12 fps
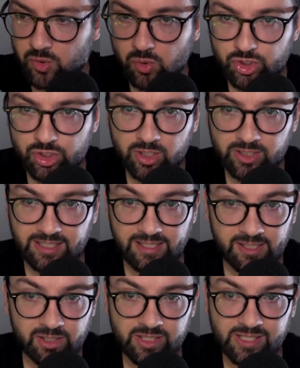shot
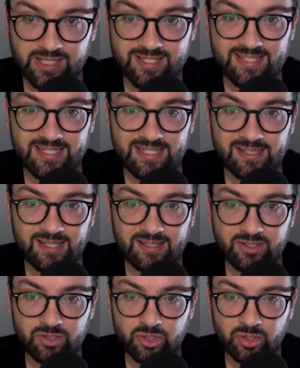here, you can see that
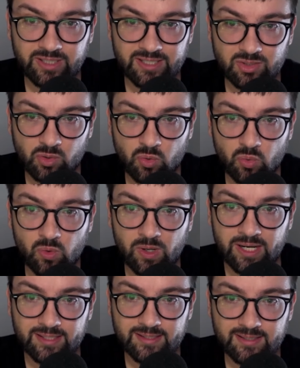the dirt is
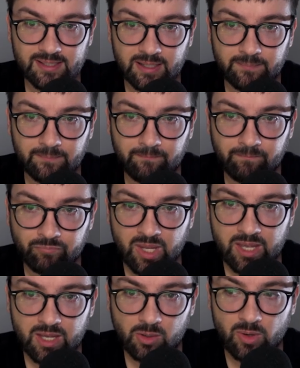quite
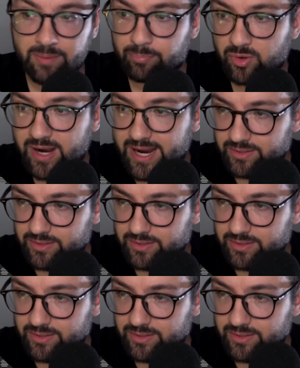brown.